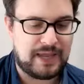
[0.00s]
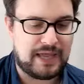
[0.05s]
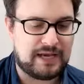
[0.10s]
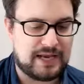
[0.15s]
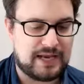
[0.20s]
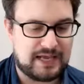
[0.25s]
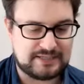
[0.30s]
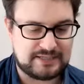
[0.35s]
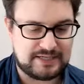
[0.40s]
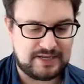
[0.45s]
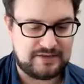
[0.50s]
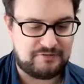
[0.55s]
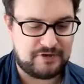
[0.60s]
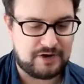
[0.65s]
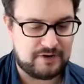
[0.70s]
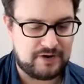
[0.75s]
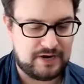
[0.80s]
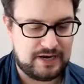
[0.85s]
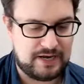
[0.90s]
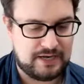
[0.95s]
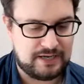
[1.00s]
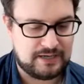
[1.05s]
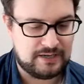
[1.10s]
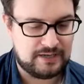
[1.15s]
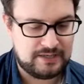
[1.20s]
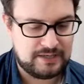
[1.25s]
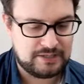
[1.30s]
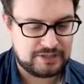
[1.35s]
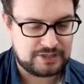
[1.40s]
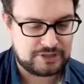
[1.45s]
has a very
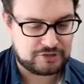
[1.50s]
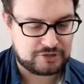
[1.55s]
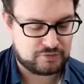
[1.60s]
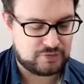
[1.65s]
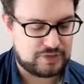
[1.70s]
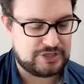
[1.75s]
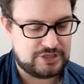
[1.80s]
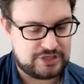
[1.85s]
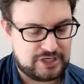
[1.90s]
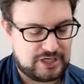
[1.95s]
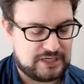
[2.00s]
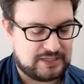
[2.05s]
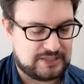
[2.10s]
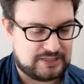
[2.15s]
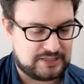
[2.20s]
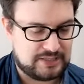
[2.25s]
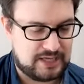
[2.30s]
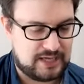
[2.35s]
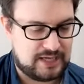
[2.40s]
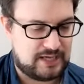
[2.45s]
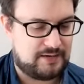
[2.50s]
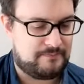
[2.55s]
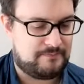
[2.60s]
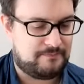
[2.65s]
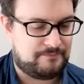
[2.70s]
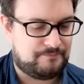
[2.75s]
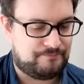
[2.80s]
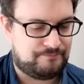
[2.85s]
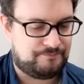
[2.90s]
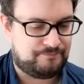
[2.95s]
stringent
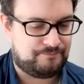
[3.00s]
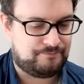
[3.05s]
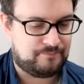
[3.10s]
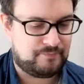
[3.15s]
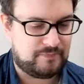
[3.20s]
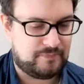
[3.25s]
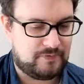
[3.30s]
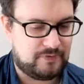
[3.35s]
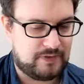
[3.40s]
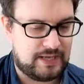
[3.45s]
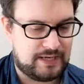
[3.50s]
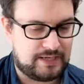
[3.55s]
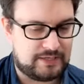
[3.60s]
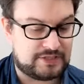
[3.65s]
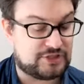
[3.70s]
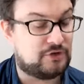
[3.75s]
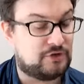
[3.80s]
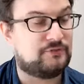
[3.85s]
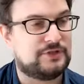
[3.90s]
like service